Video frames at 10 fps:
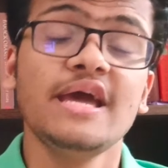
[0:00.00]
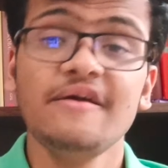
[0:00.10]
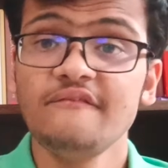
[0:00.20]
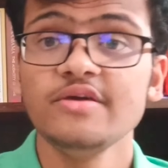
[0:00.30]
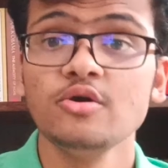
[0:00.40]

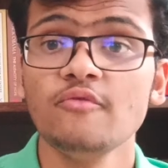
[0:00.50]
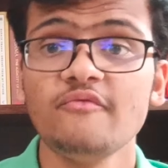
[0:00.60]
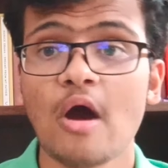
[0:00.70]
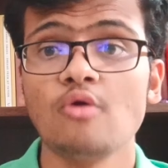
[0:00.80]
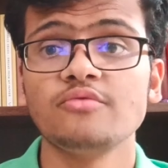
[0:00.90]
If you
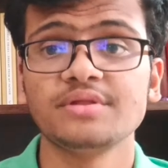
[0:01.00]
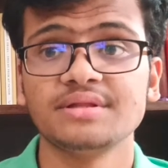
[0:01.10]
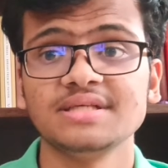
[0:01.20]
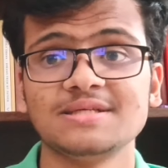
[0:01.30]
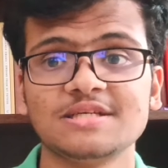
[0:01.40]
found
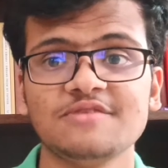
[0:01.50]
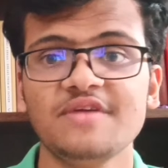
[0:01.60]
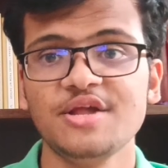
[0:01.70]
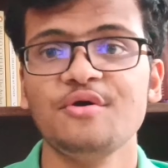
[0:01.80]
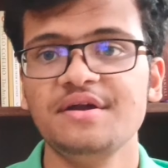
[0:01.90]
this
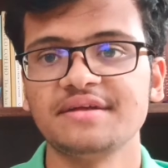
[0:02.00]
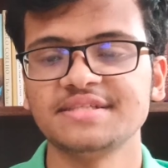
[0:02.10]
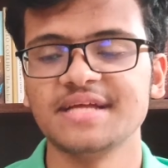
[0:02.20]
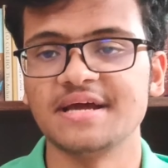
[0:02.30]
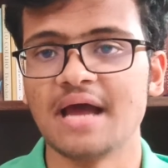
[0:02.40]
video
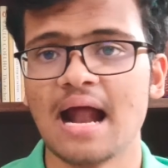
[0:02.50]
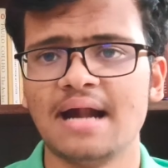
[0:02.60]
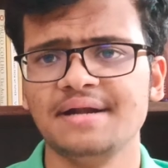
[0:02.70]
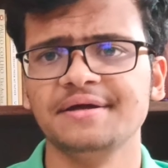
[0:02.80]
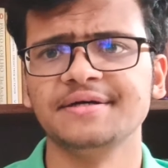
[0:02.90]
interesting
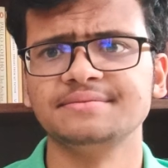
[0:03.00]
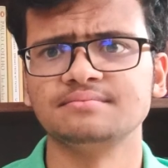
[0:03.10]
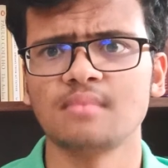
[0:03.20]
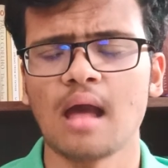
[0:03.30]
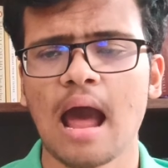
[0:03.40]
and
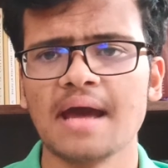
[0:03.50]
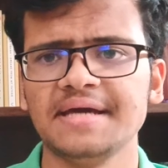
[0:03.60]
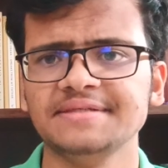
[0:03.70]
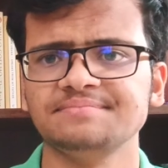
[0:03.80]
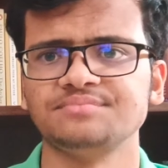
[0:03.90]

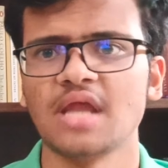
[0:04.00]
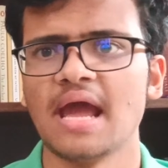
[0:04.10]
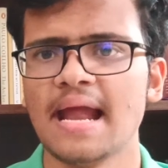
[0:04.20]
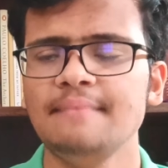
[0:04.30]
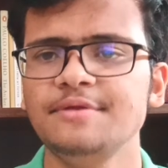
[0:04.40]
I
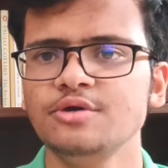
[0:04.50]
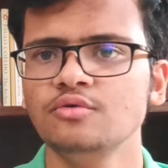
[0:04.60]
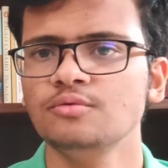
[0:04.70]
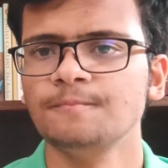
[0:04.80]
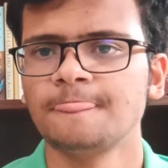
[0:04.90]
helped you